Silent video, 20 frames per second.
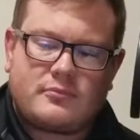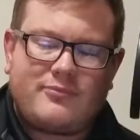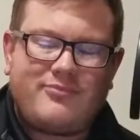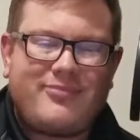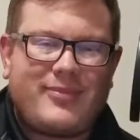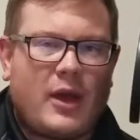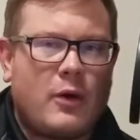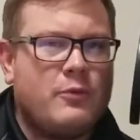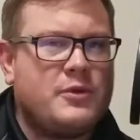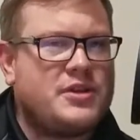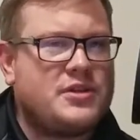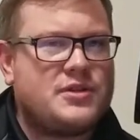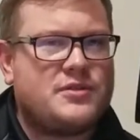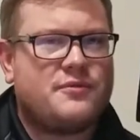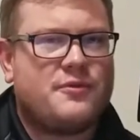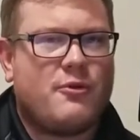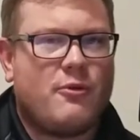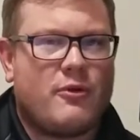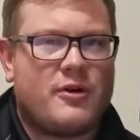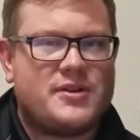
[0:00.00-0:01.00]
which is,
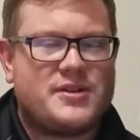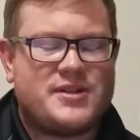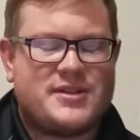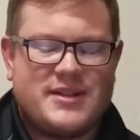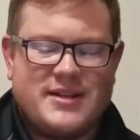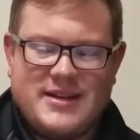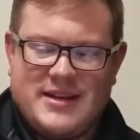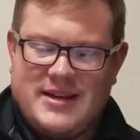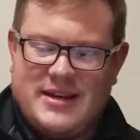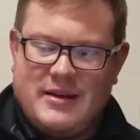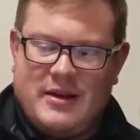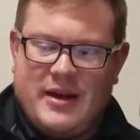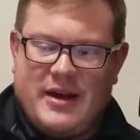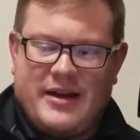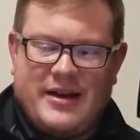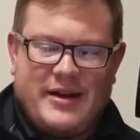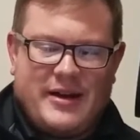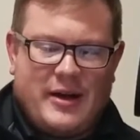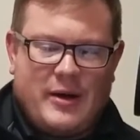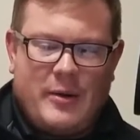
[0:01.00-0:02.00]
of course,
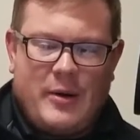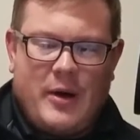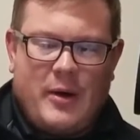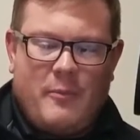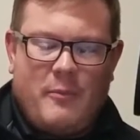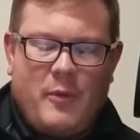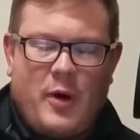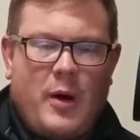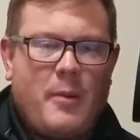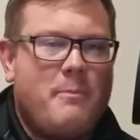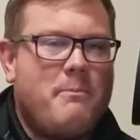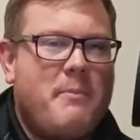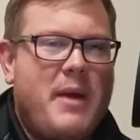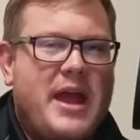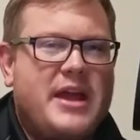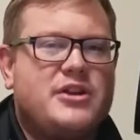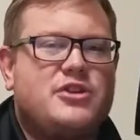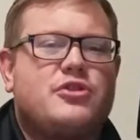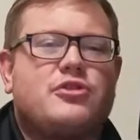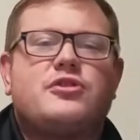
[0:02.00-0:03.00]
a
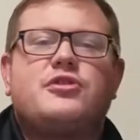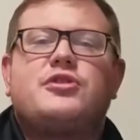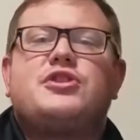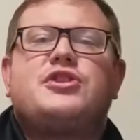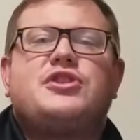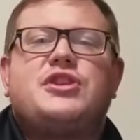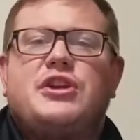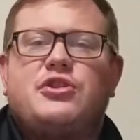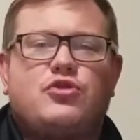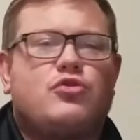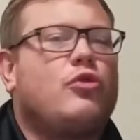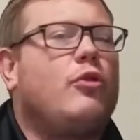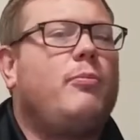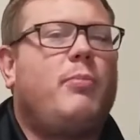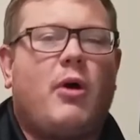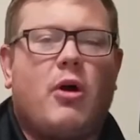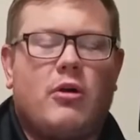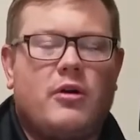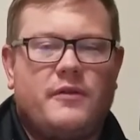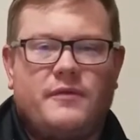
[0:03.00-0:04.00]
major central
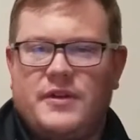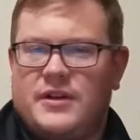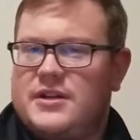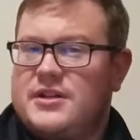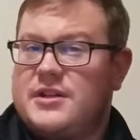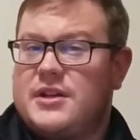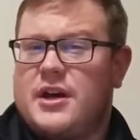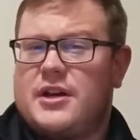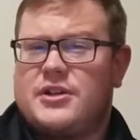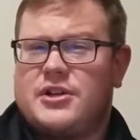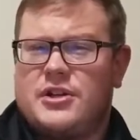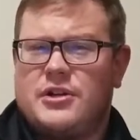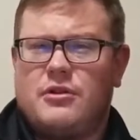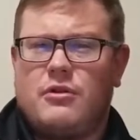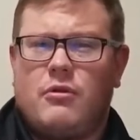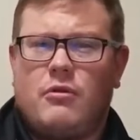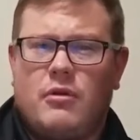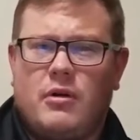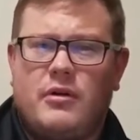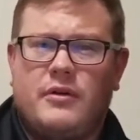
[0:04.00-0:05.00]
part of the discussion
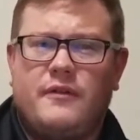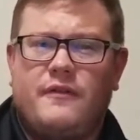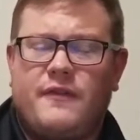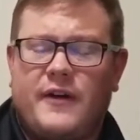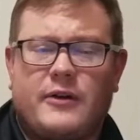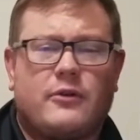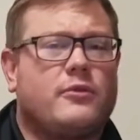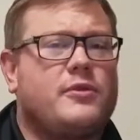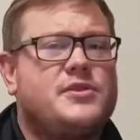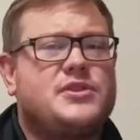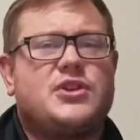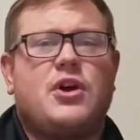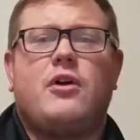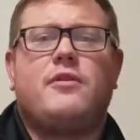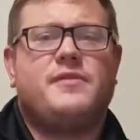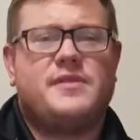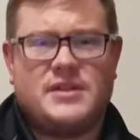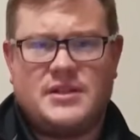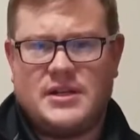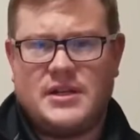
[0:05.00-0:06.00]
on federal
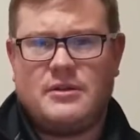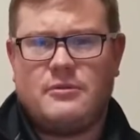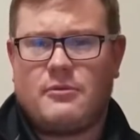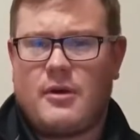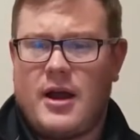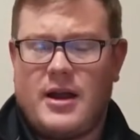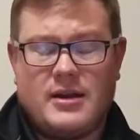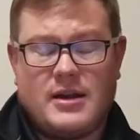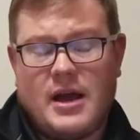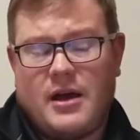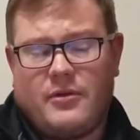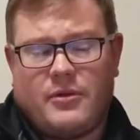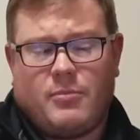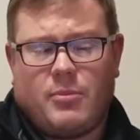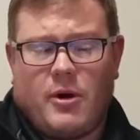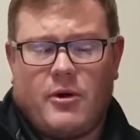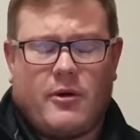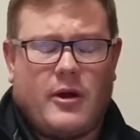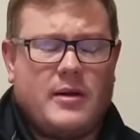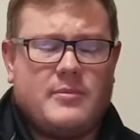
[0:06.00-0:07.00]
solvency. Right now, the
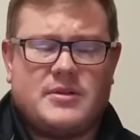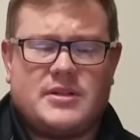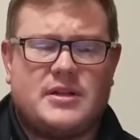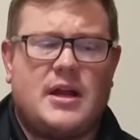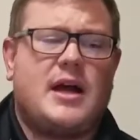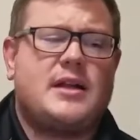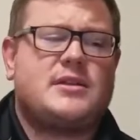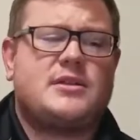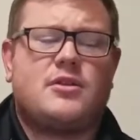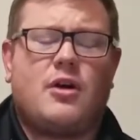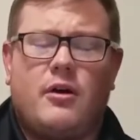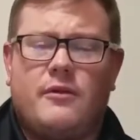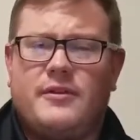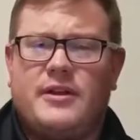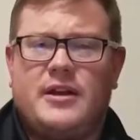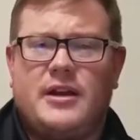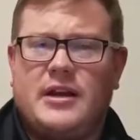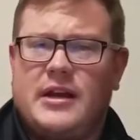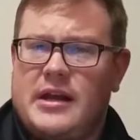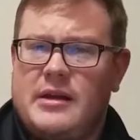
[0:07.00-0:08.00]
program is not
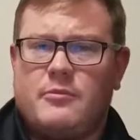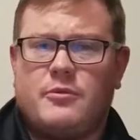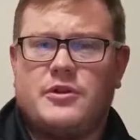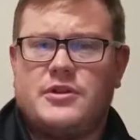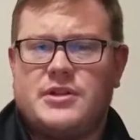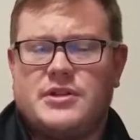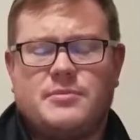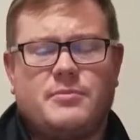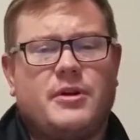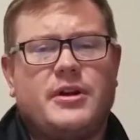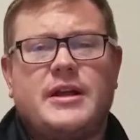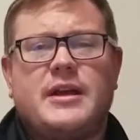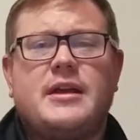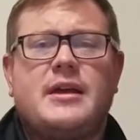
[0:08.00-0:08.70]
solvent. It hemorrhages money.